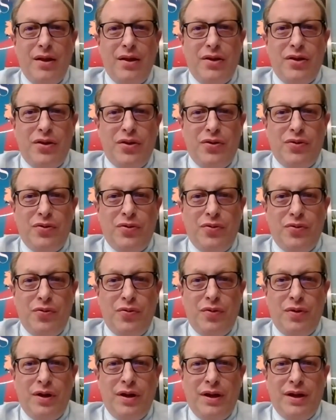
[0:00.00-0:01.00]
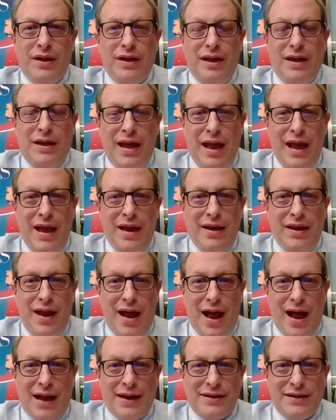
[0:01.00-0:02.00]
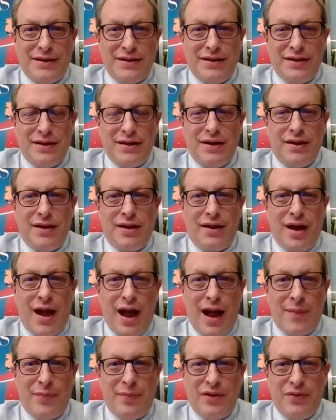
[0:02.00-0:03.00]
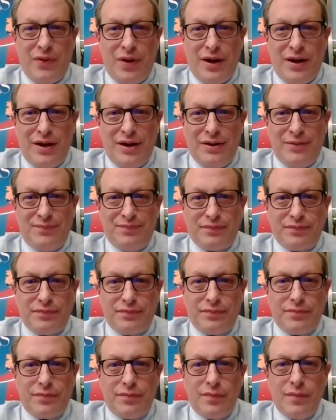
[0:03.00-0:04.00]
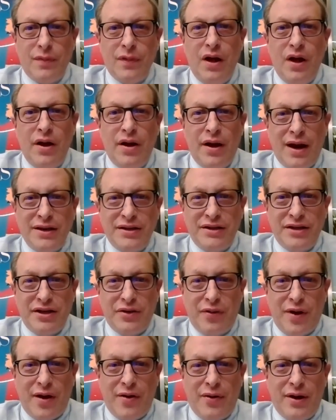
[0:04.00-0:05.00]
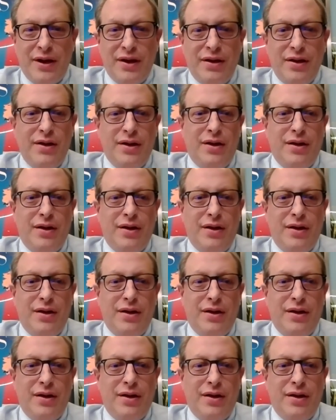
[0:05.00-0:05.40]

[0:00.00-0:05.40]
You cannot copyright an itinerary,